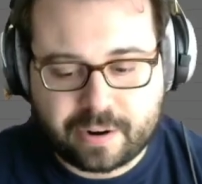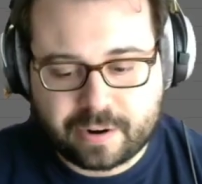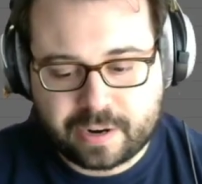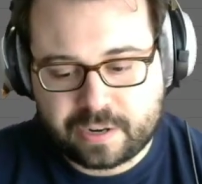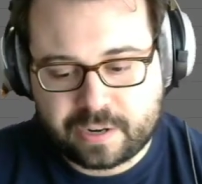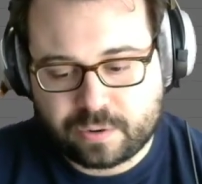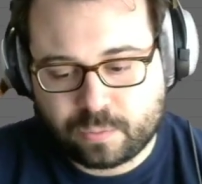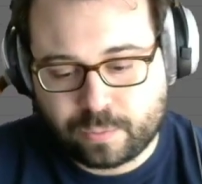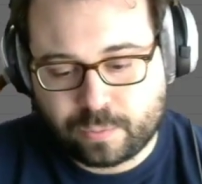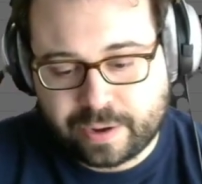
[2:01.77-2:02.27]

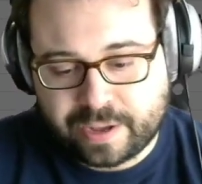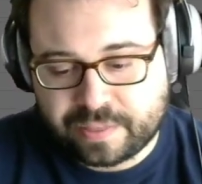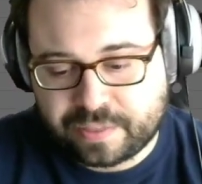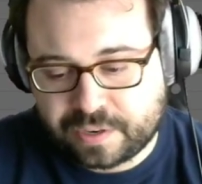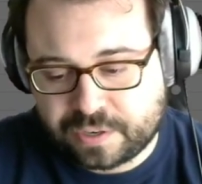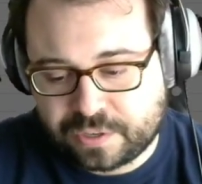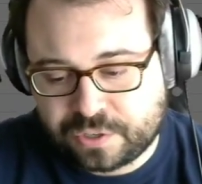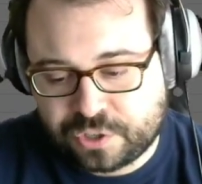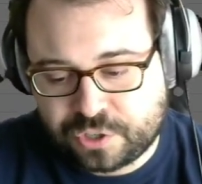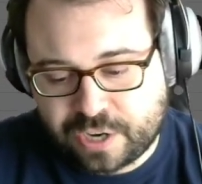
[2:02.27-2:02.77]
it with
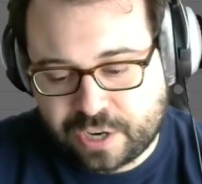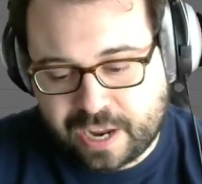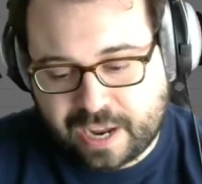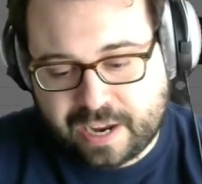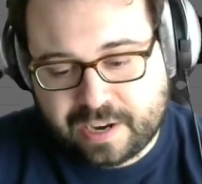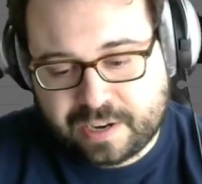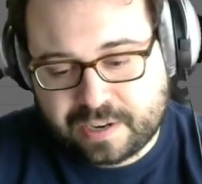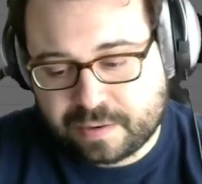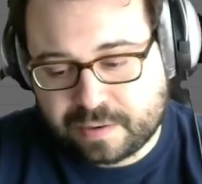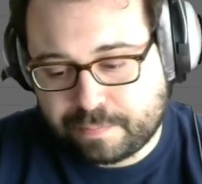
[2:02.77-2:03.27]

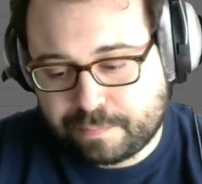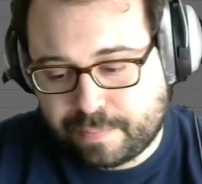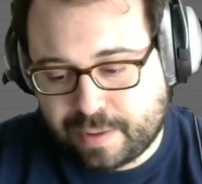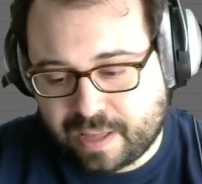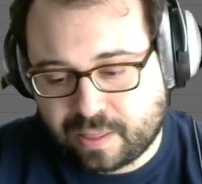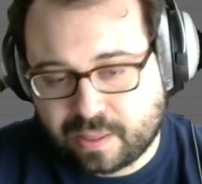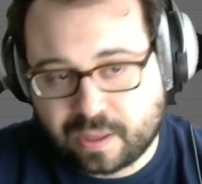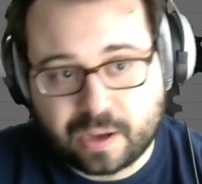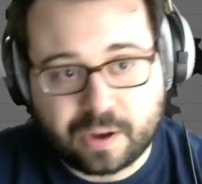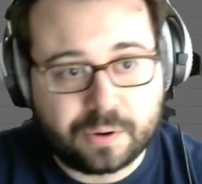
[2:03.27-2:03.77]

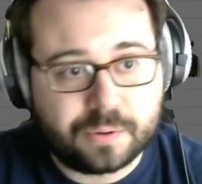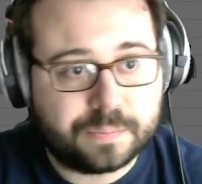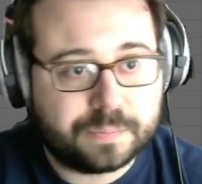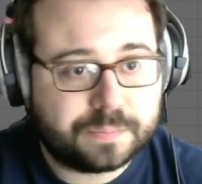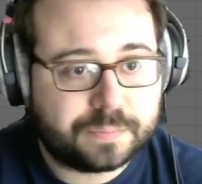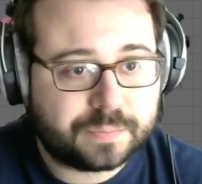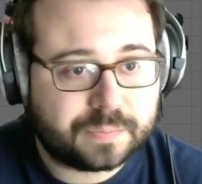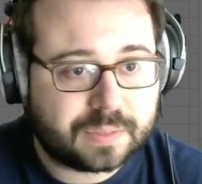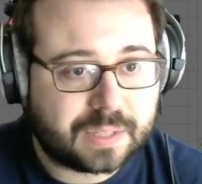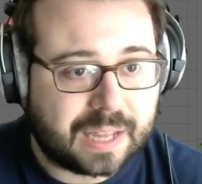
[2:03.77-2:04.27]
jdebello
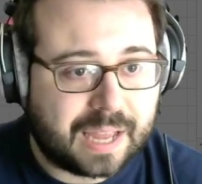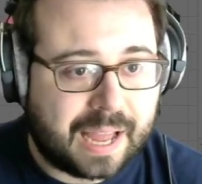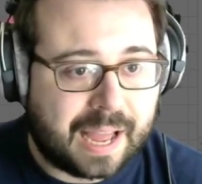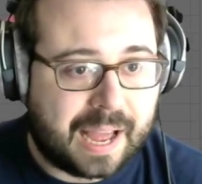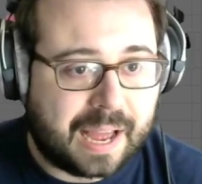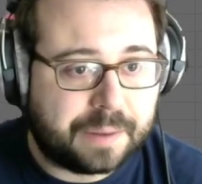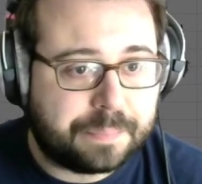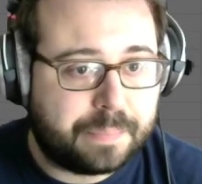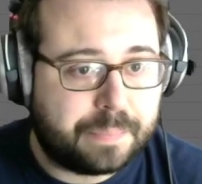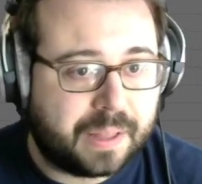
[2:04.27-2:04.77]

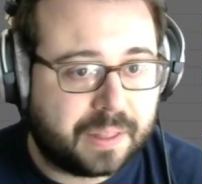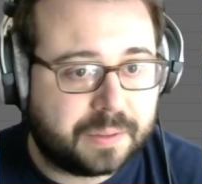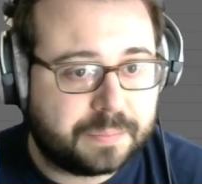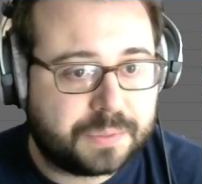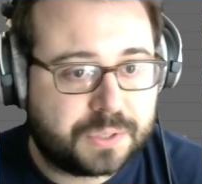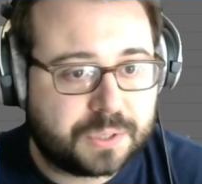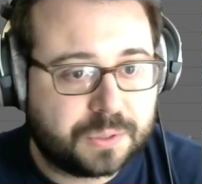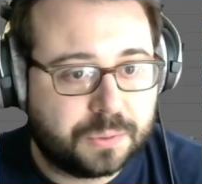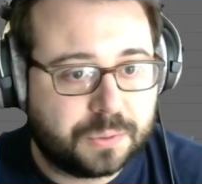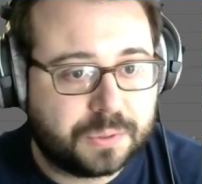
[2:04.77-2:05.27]
at
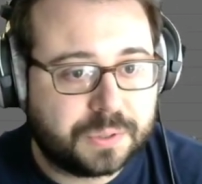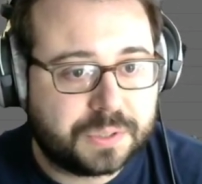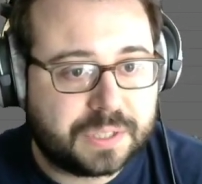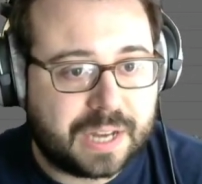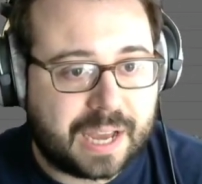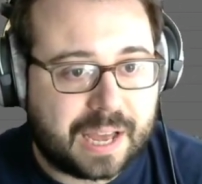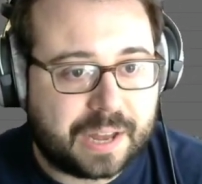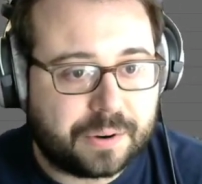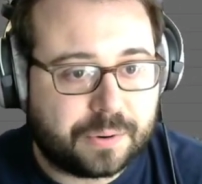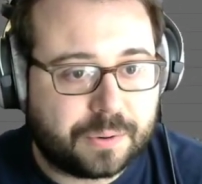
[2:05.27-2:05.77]

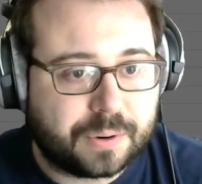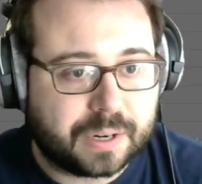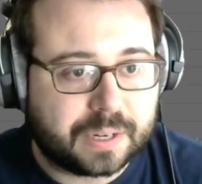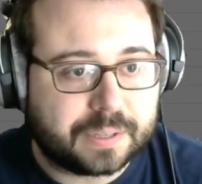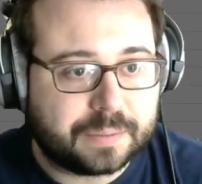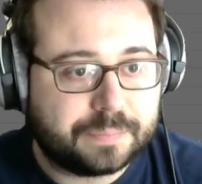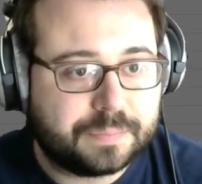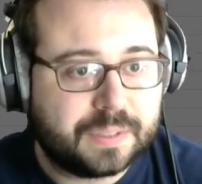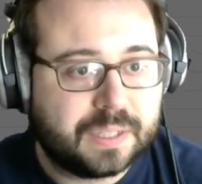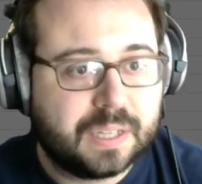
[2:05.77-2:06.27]

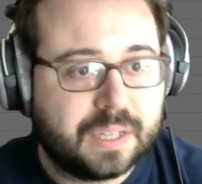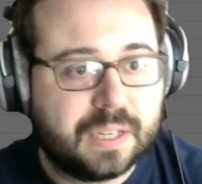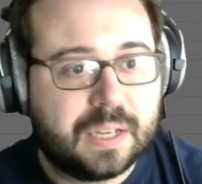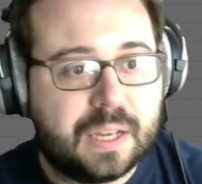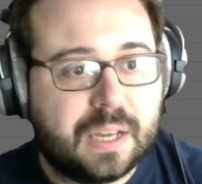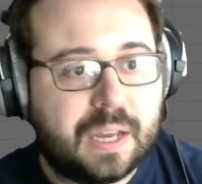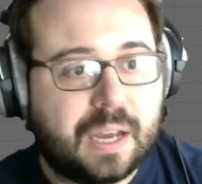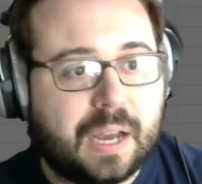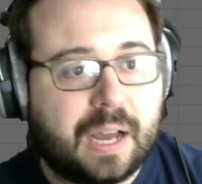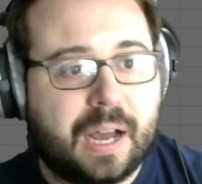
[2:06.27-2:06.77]
pelhamschools.org.
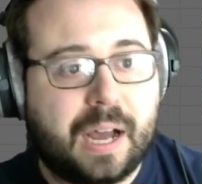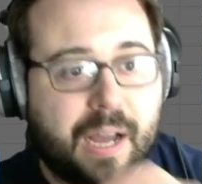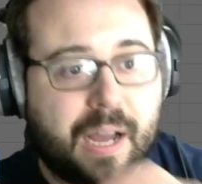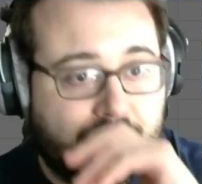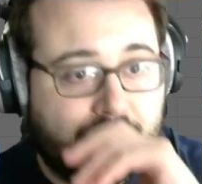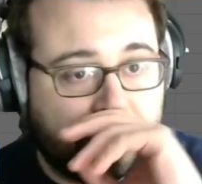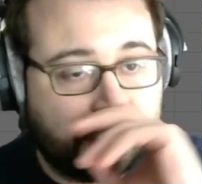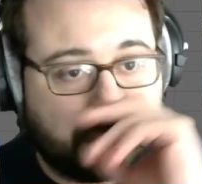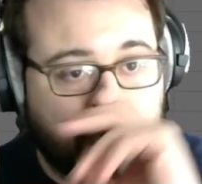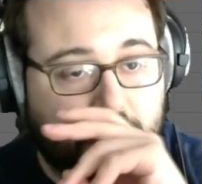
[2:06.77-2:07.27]

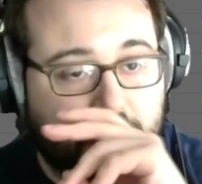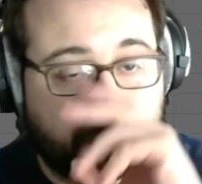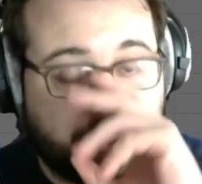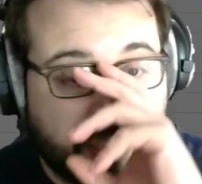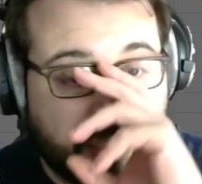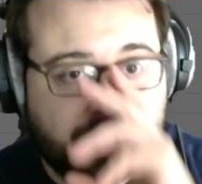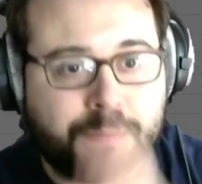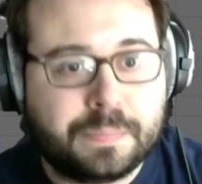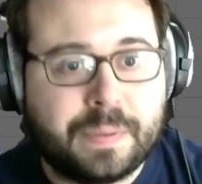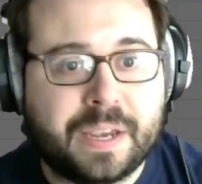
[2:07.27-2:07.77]
So
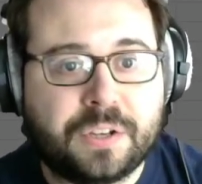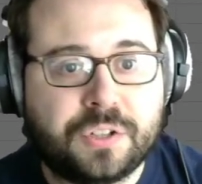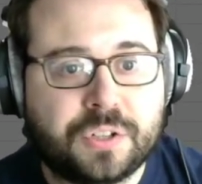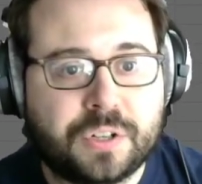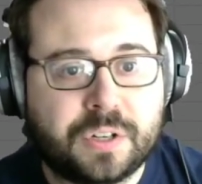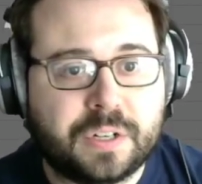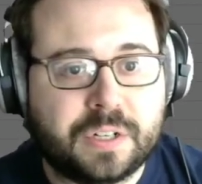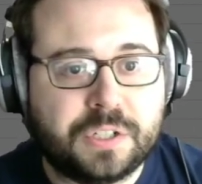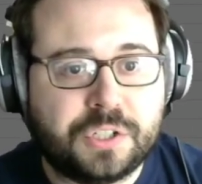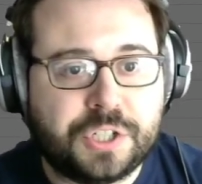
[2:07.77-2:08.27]
please make
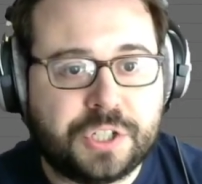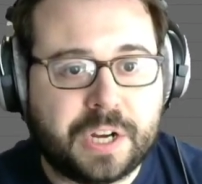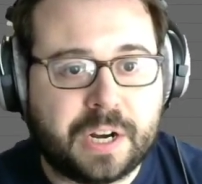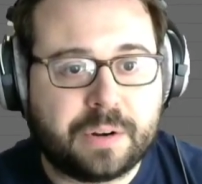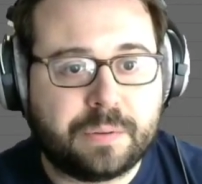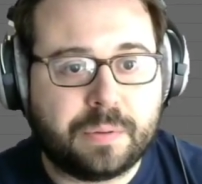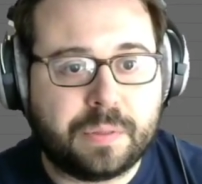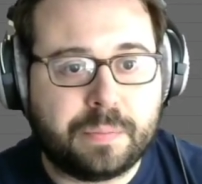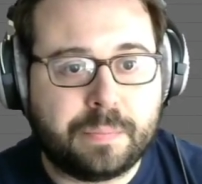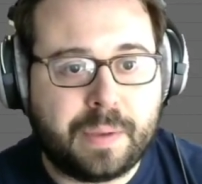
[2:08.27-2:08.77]
sure it is
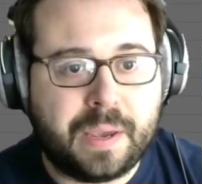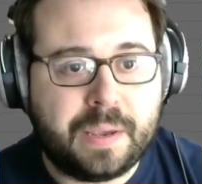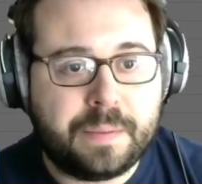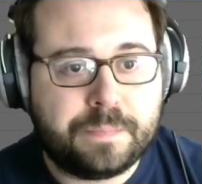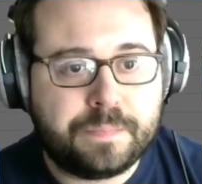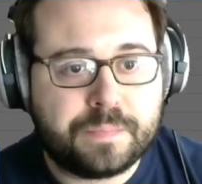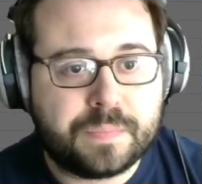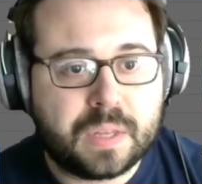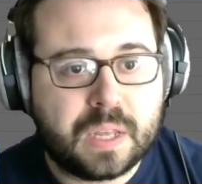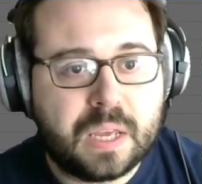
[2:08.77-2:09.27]
shared with
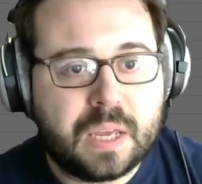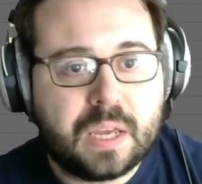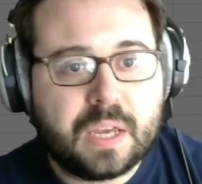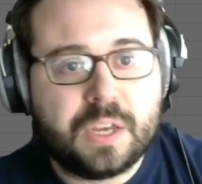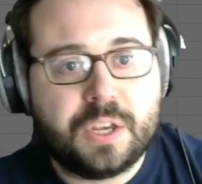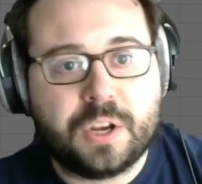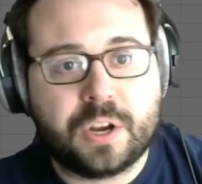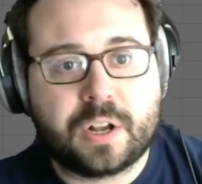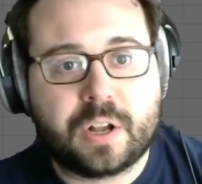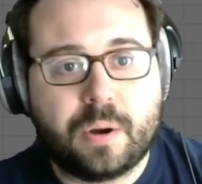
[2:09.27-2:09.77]
me.
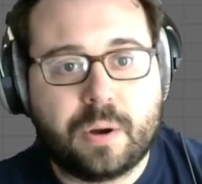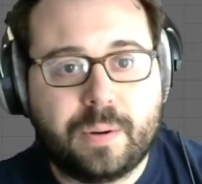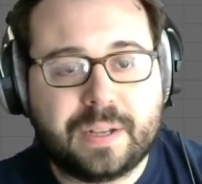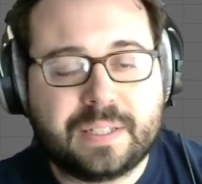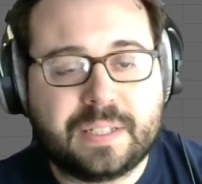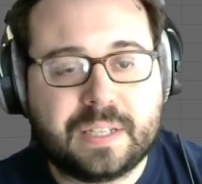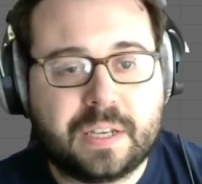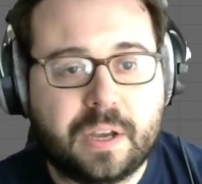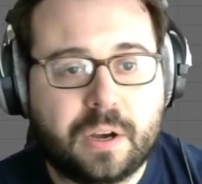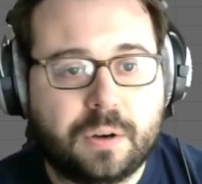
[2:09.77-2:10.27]
You're going
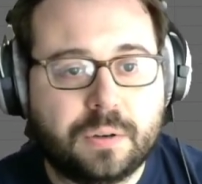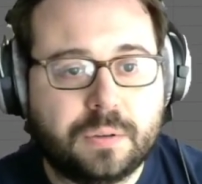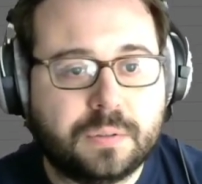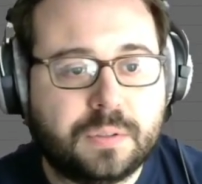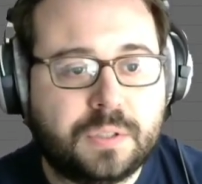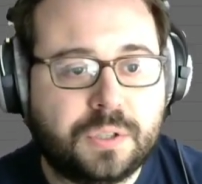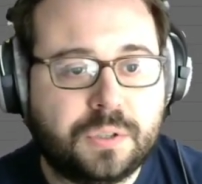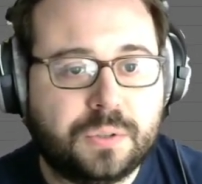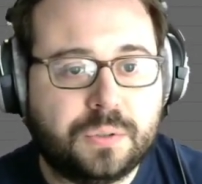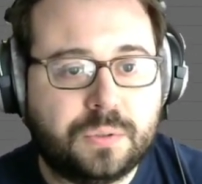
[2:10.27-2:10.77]
to go
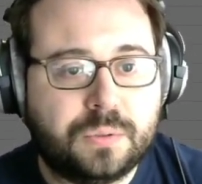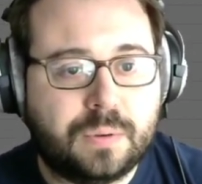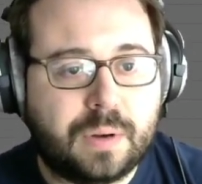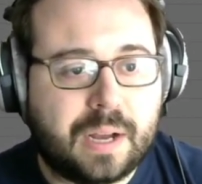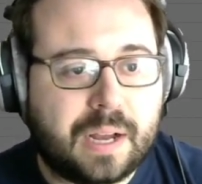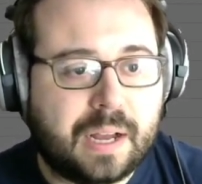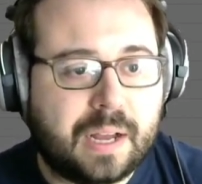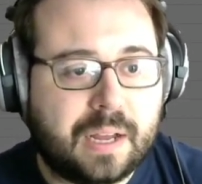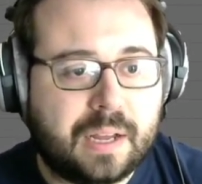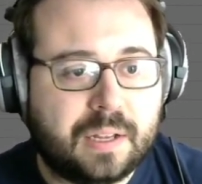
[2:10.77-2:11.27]

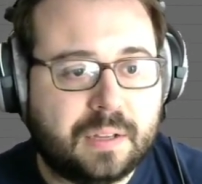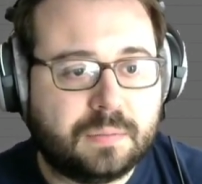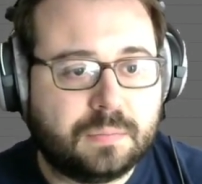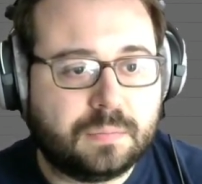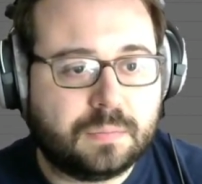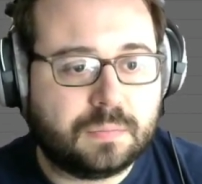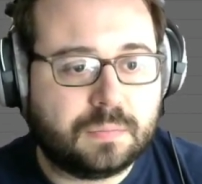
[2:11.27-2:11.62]
to